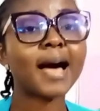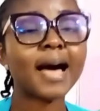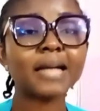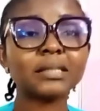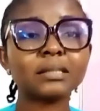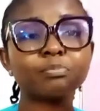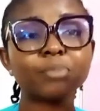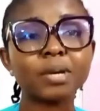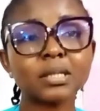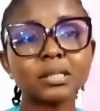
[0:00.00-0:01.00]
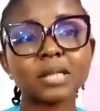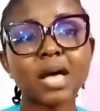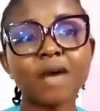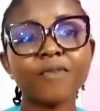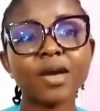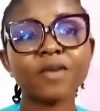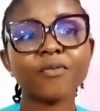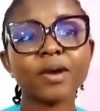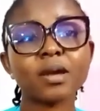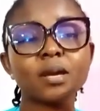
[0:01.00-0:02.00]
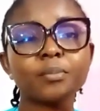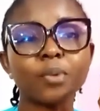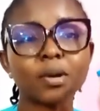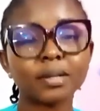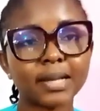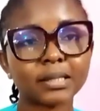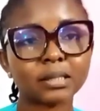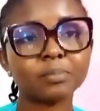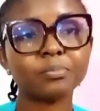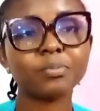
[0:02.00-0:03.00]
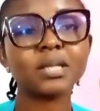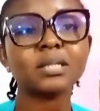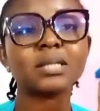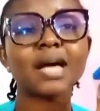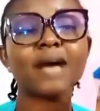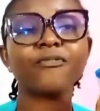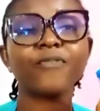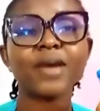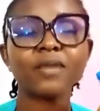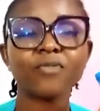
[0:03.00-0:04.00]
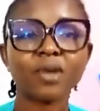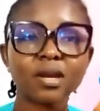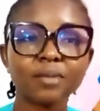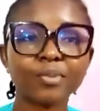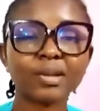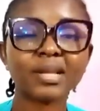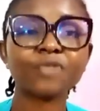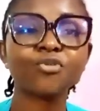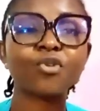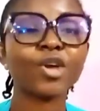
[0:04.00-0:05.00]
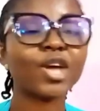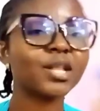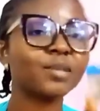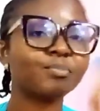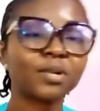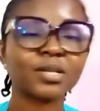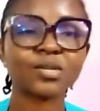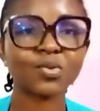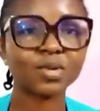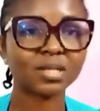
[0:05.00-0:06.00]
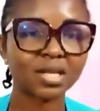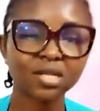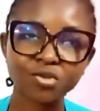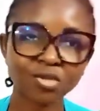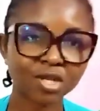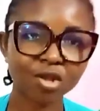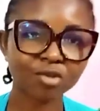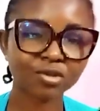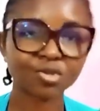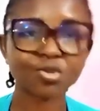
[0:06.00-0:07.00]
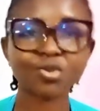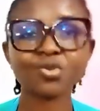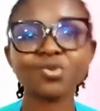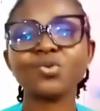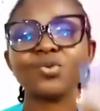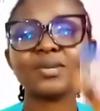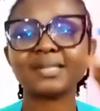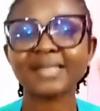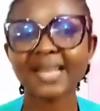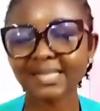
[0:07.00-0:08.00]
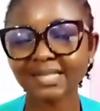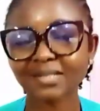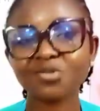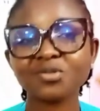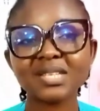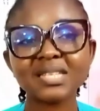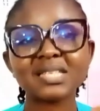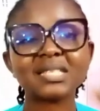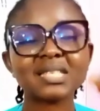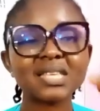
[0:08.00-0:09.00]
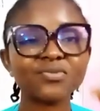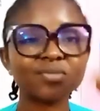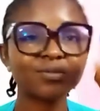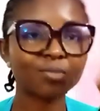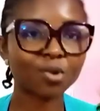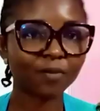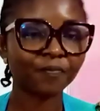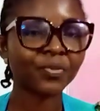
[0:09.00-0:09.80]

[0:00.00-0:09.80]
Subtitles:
And pins are very, very important. Pins are very, very important for anybody who is into tailoring. So you who is starting, you need it even more